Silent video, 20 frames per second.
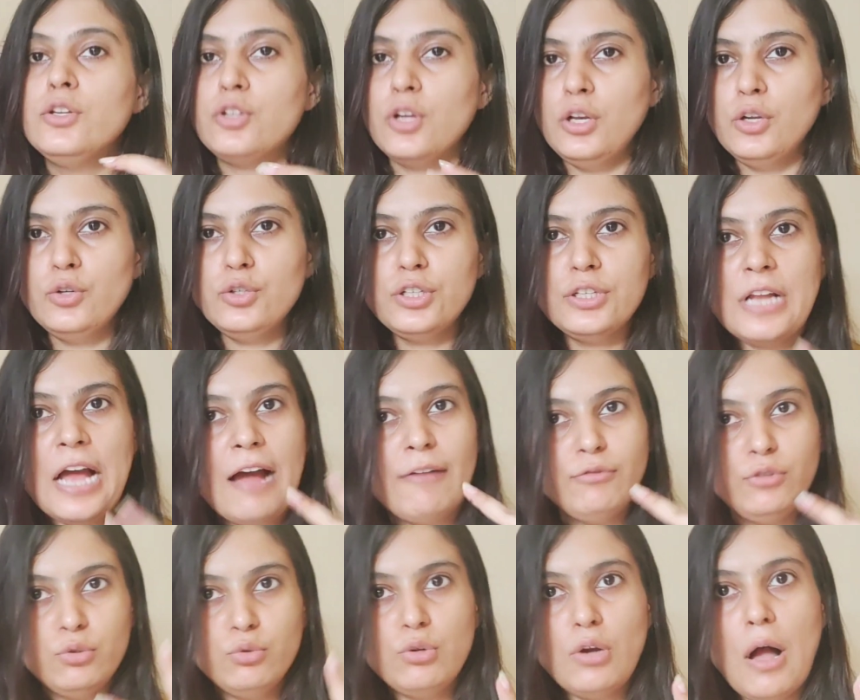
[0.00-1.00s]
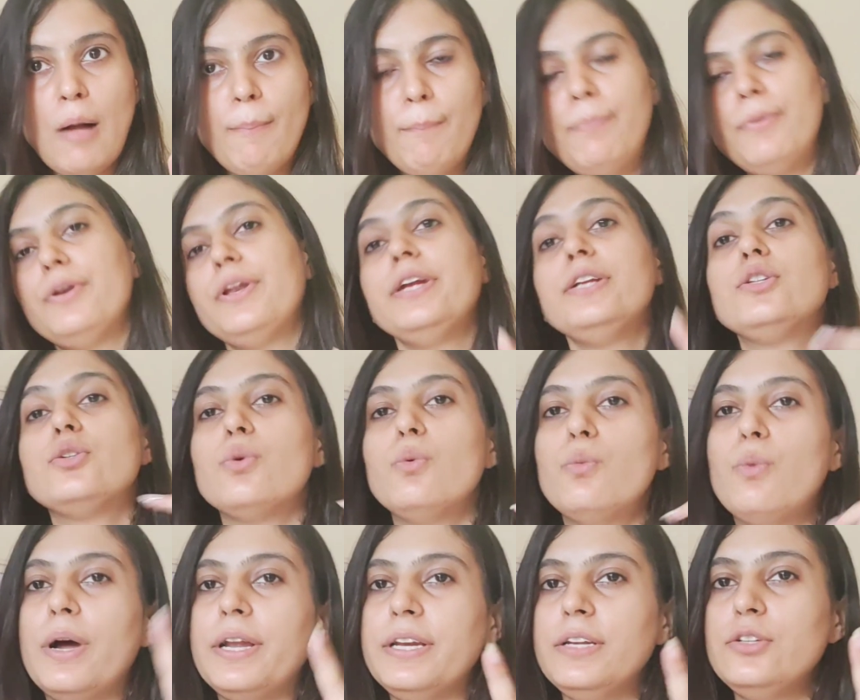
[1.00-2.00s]
Solution have two components,
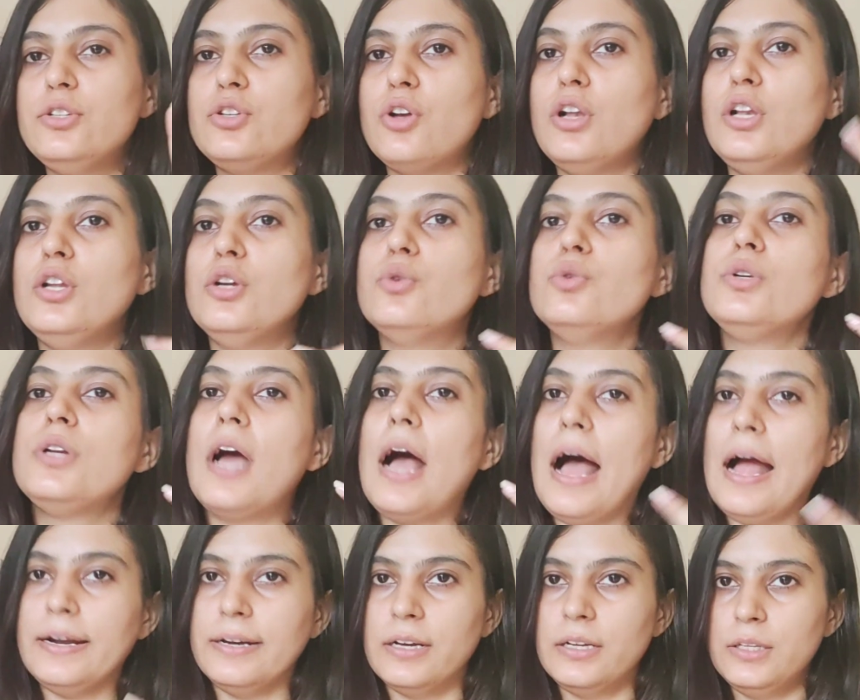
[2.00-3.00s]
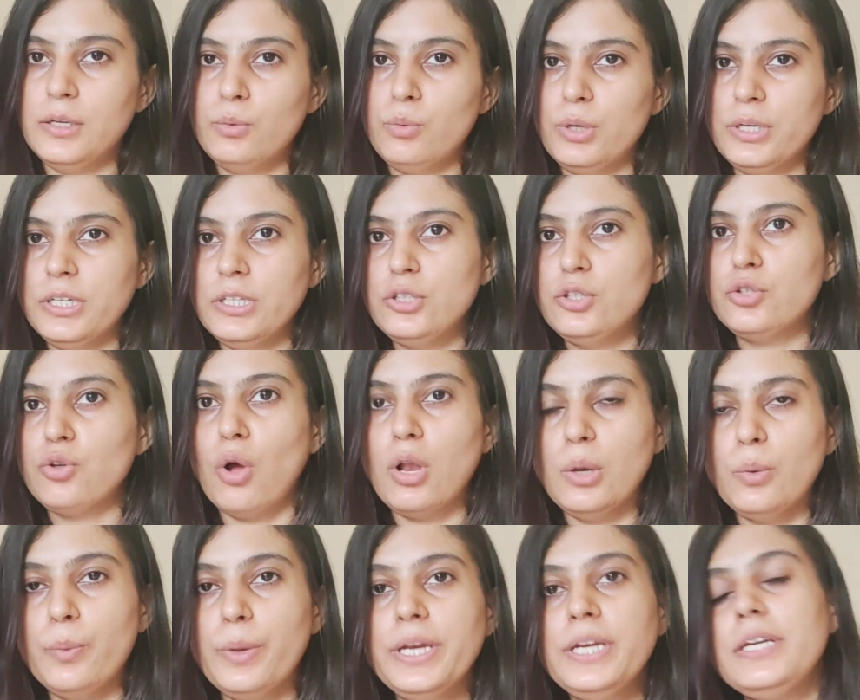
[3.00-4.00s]
one is solute and other one is
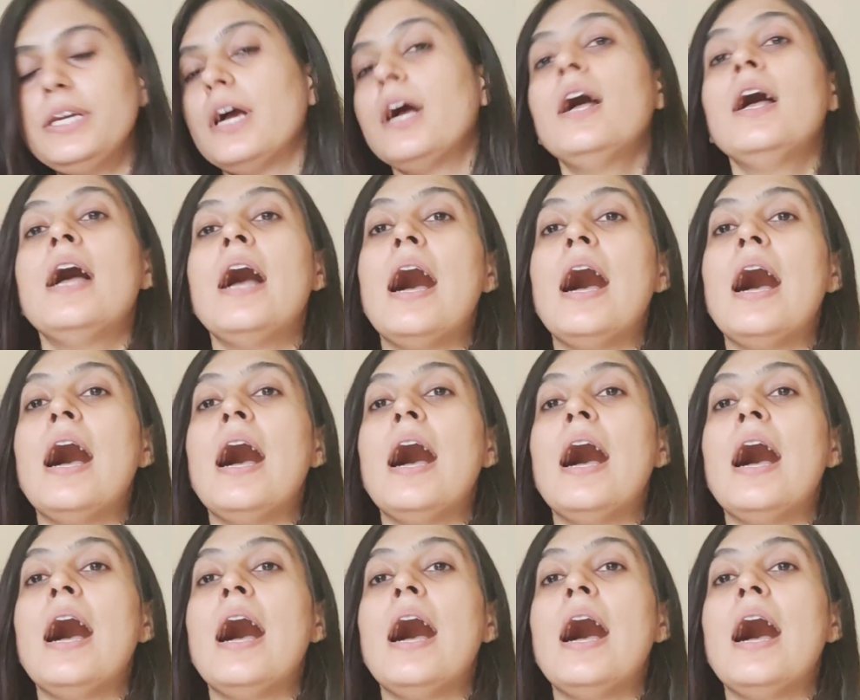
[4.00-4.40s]
solvent,